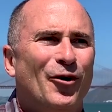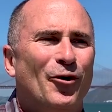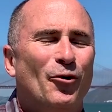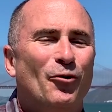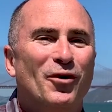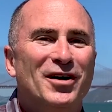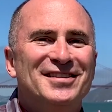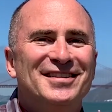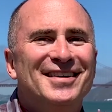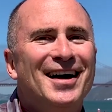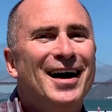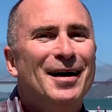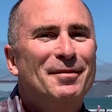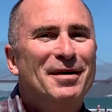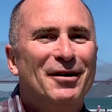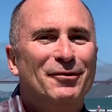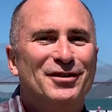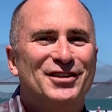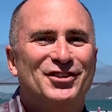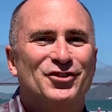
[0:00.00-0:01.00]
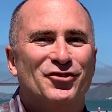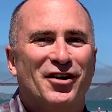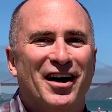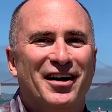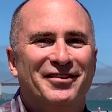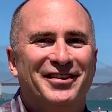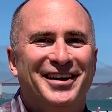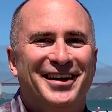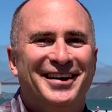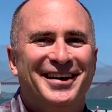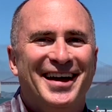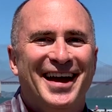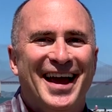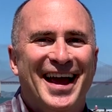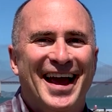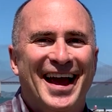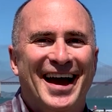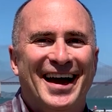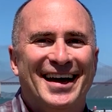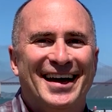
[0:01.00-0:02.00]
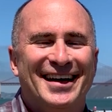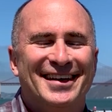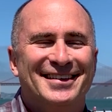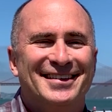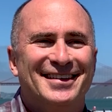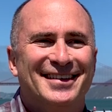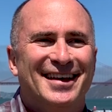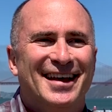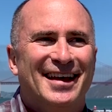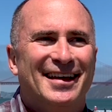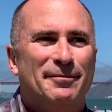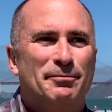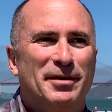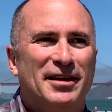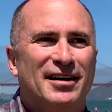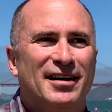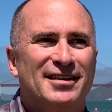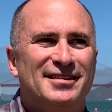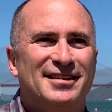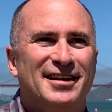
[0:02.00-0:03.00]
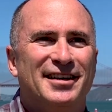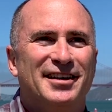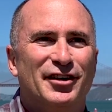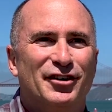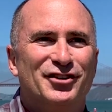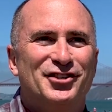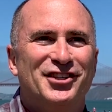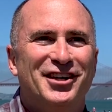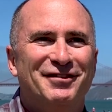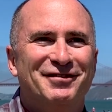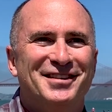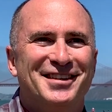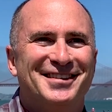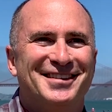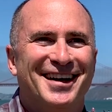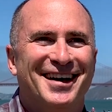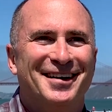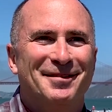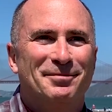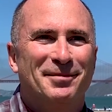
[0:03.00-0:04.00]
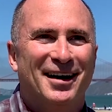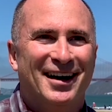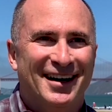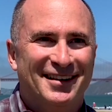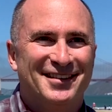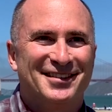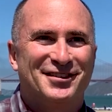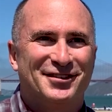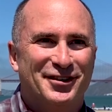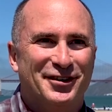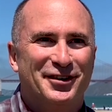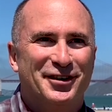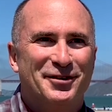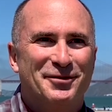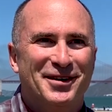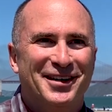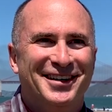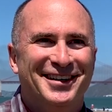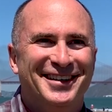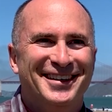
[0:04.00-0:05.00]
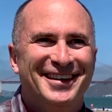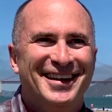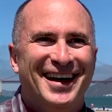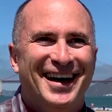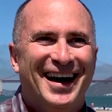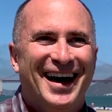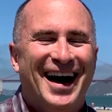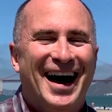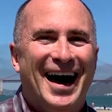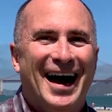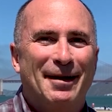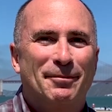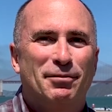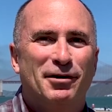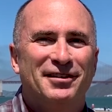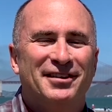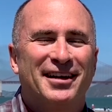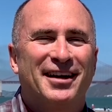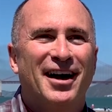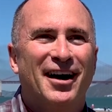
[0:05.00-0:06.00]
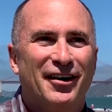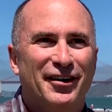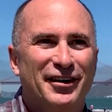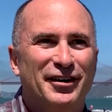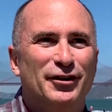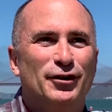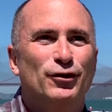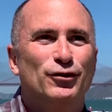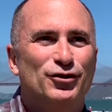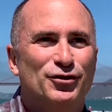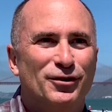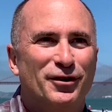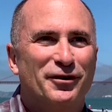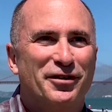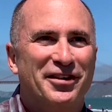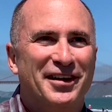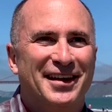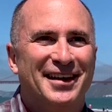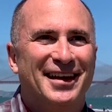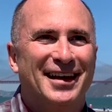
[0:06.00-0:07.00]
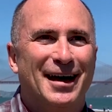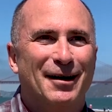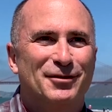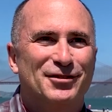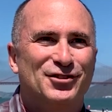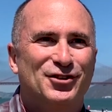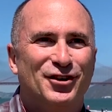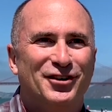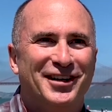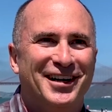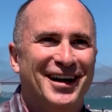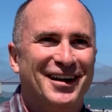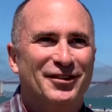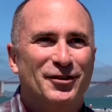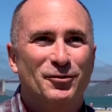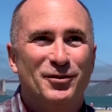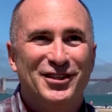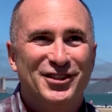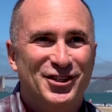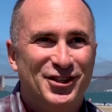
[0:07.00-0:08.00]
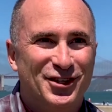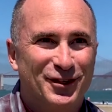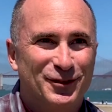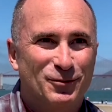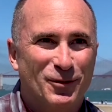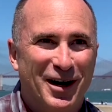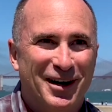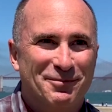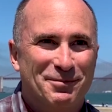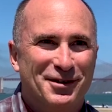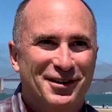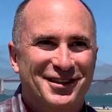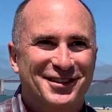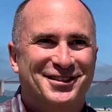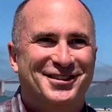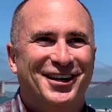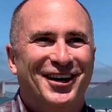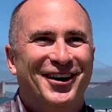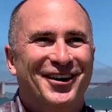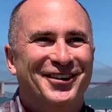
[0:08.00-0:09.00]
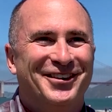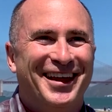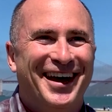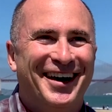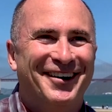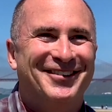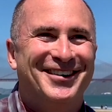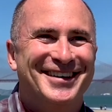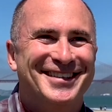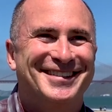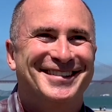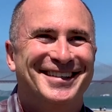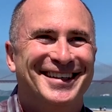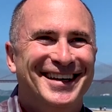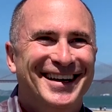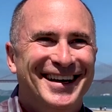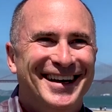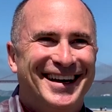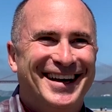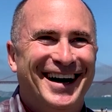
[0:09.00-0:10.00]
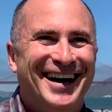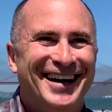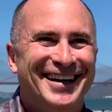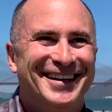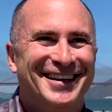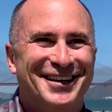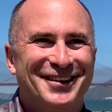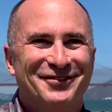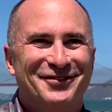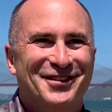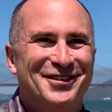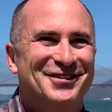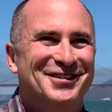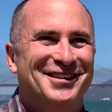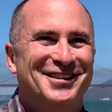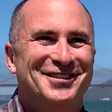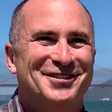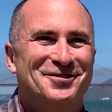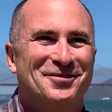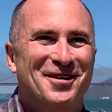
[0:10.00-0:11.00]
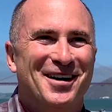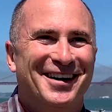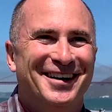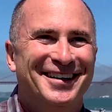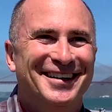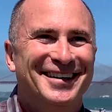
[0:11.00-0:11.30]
One time I was driving, and because the gear shift is on the steering wheel, I put the car in neutral thinking I was turning on the windshield wiper, so that was kind of confusing as well.